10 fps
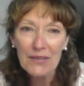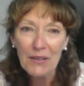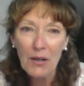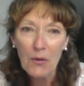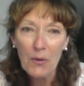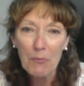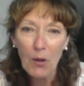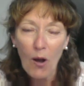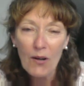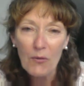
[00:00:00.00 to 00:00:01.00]
the
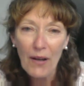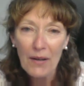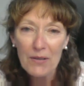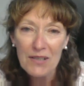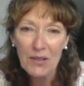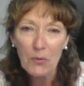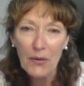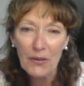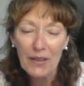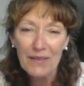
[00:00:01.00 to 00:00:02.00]
block of how to deal
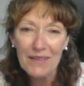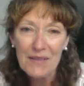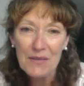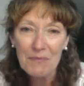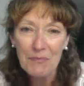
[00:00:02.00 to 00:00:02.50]
with it is